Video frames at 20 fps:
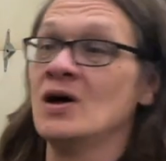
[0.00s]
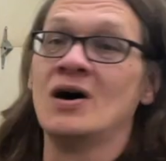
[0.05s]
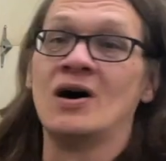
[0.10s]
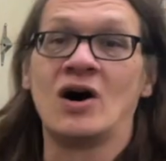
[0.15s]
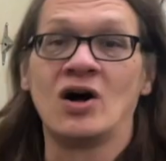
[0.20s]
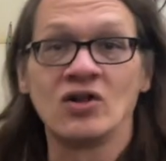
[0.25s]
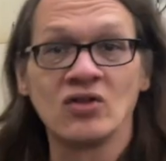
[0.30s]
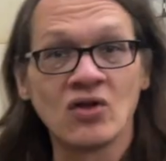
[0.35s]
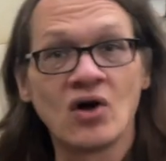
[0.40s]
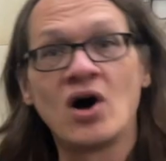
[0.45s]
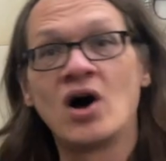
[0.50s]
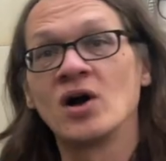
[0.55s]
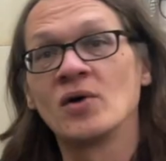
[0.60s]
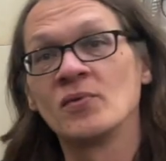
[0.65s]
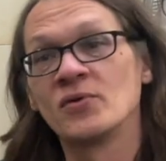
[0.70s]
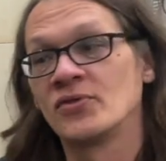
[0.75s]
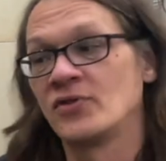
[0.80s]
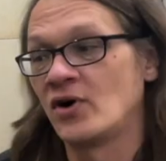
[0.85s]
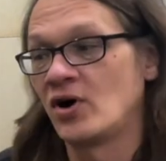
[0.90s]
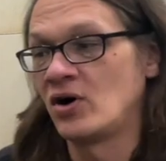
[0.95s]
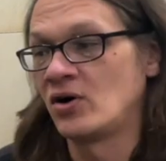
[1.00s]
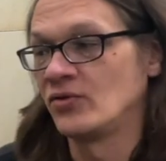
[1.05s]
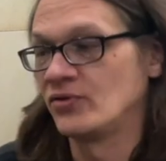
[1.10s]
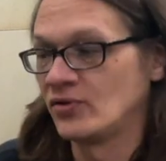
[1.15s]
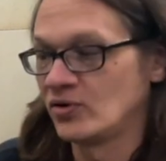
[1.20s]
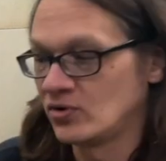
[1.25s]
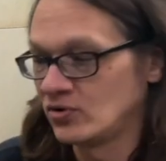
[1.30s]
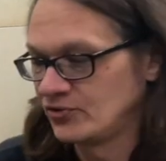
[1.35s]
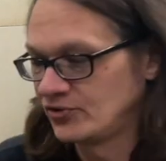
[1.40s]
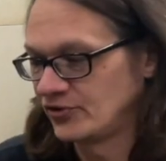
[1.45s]
Along with all
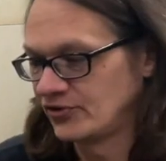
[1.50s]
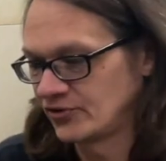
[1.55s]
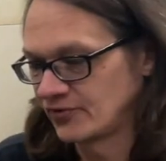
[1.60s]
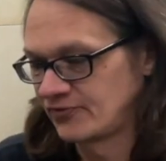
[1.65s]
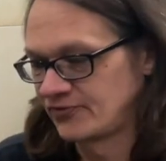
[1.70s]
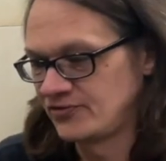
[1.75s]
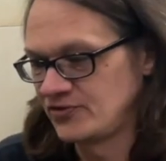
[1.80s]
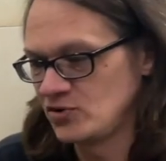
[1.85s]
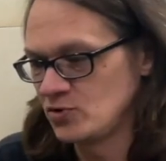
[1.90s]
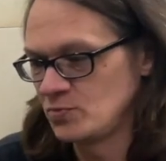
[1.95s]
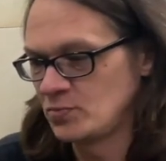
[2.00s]
those, there's a few